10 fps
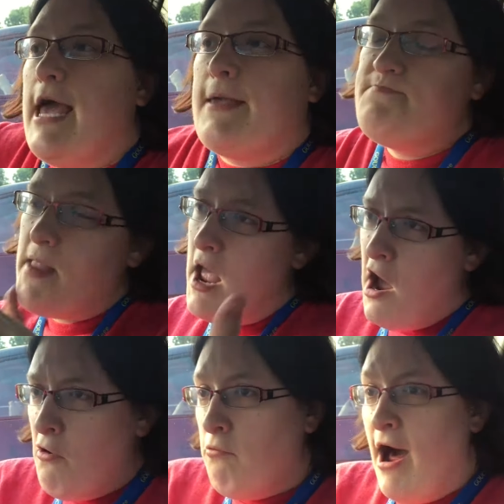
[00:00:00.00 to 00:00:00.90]
like,
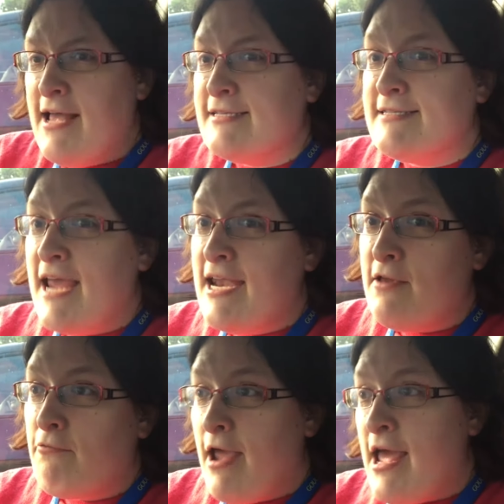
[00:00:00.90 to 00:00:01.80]
why is
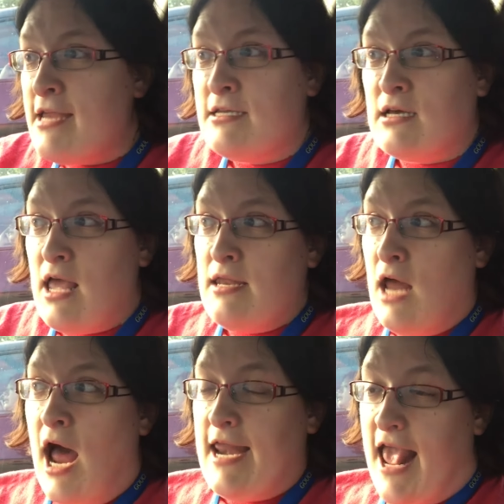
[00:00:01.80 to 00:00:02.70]
Danny Rand
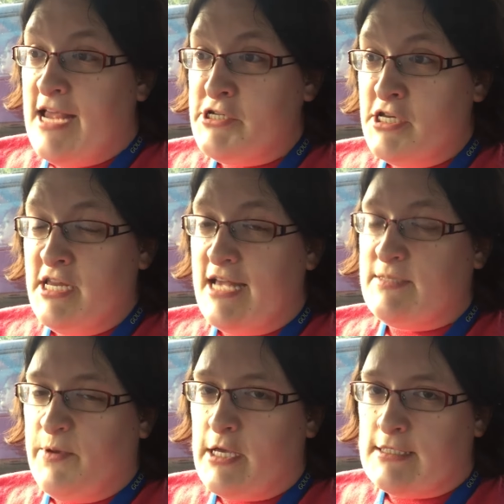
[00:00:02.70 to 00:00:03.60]
not Asian?
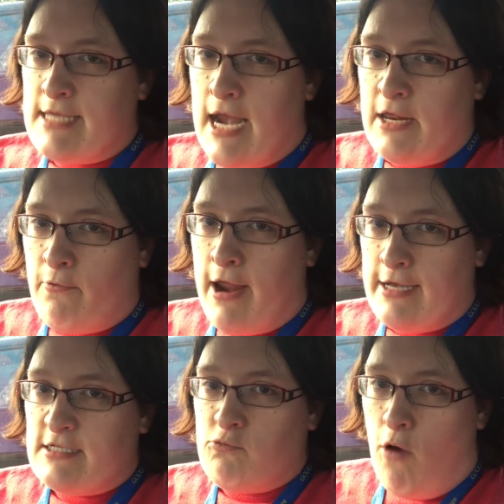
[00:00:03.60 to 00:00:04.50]
It's because Danny
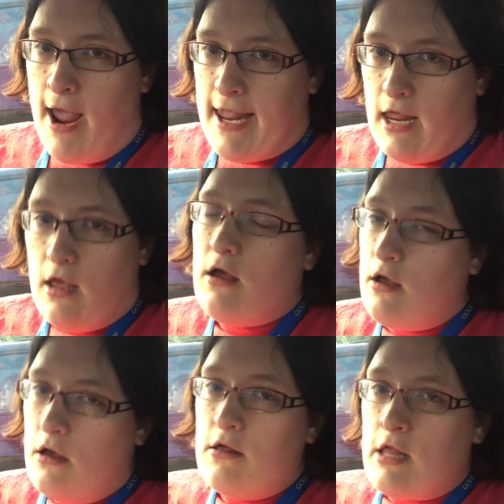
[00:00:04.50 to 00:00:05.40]
Rand is white.
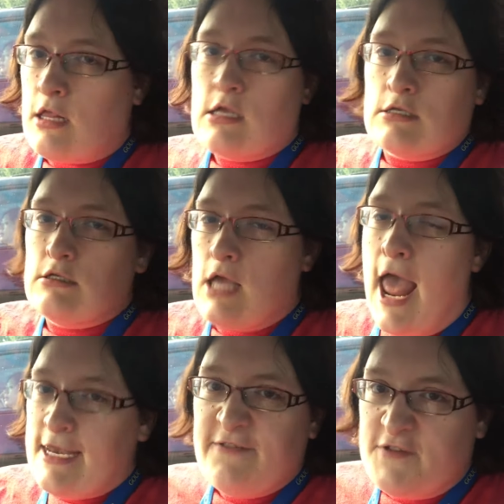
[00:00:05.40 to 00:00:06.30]

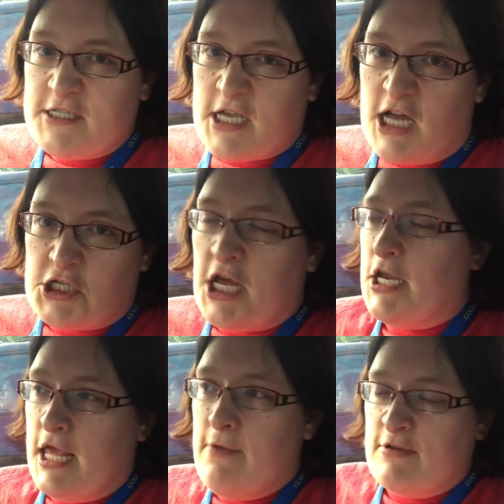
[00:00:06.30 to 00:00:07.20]
End of
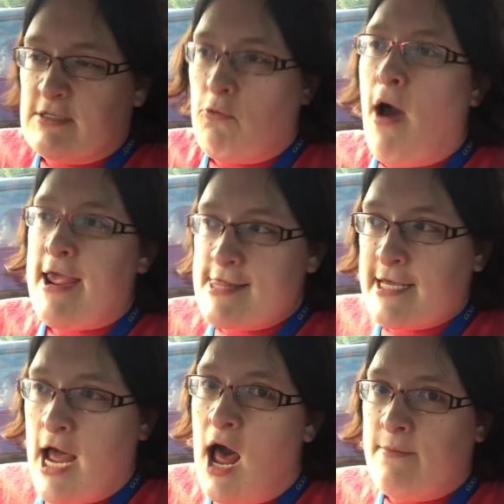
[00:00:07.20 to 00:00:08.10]
discussion. He was white in
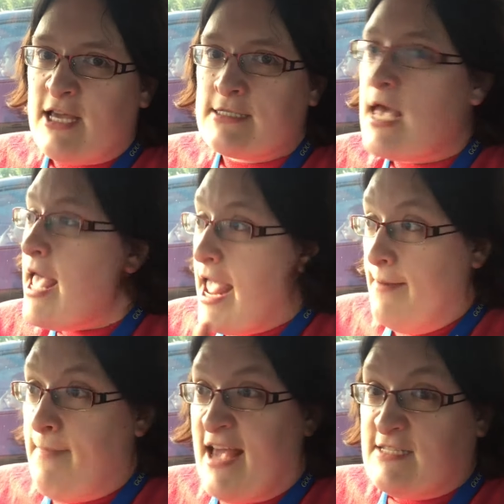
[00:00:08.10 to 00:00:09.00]
the comics.
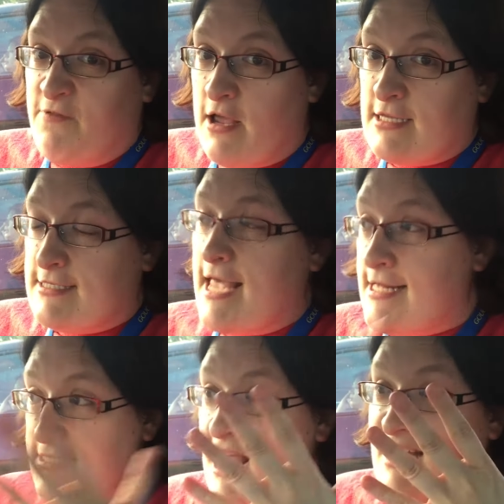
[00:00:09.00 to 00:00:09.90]
It makes fucking
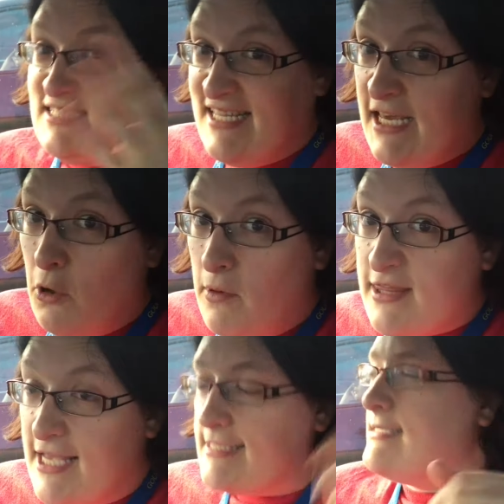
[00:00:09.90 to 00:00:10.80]
sense. Deal
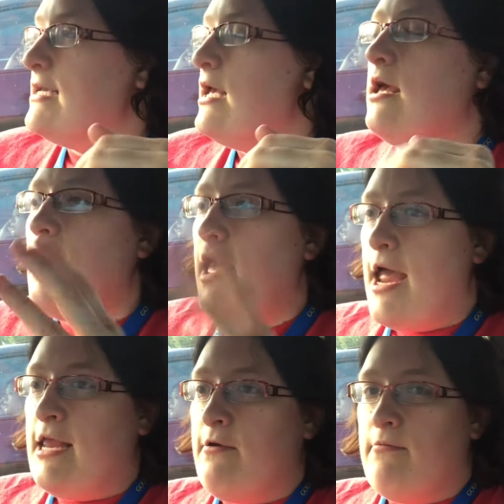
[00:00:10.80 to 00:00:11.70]
with it.
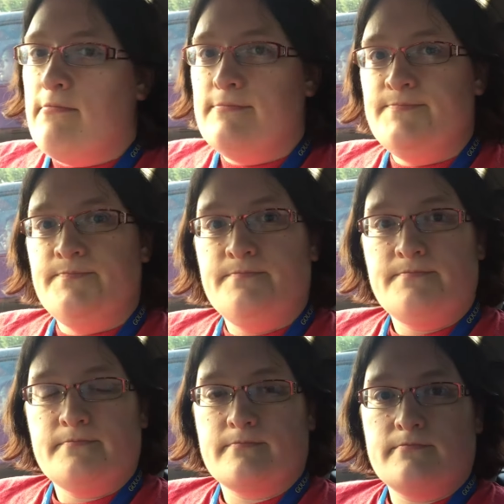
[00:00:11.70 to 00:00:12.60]
What do you
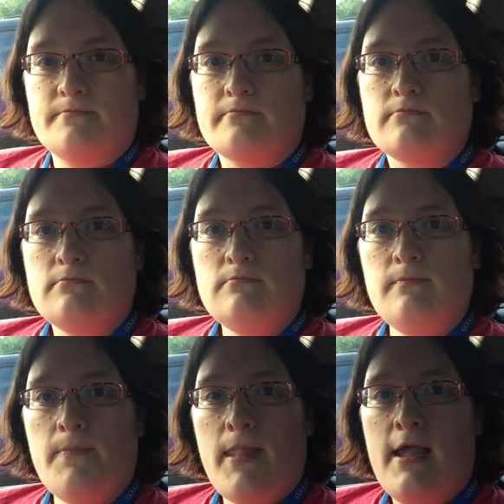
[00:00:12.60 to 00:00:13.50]
mean, like?
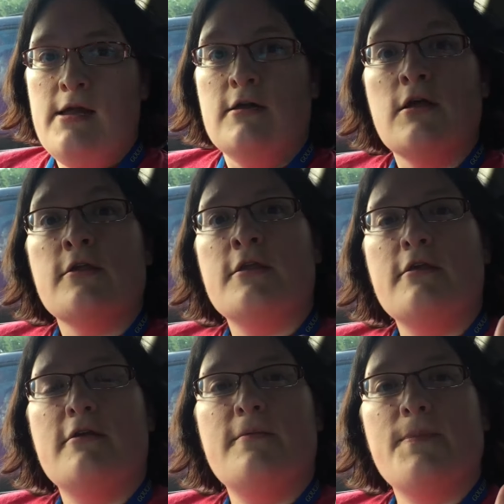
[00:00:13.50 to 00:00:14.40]
Because I
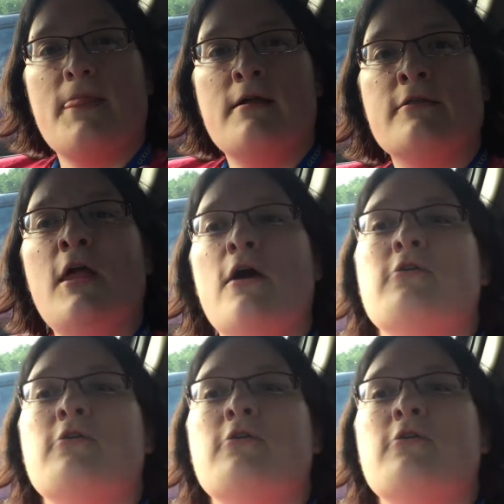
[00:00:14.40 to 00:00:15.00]
mean, okay, you